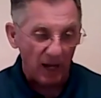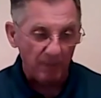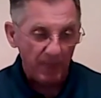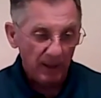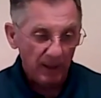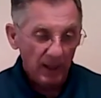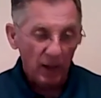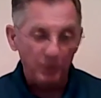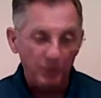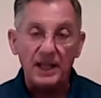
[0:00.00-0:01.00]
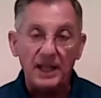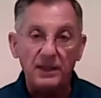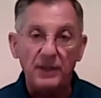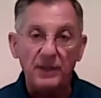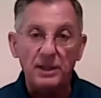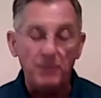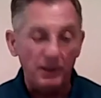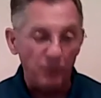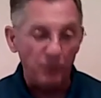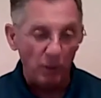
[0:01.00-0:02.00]
I hope this activity has been
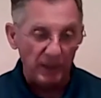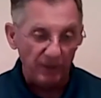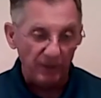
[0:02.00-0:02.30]
informative,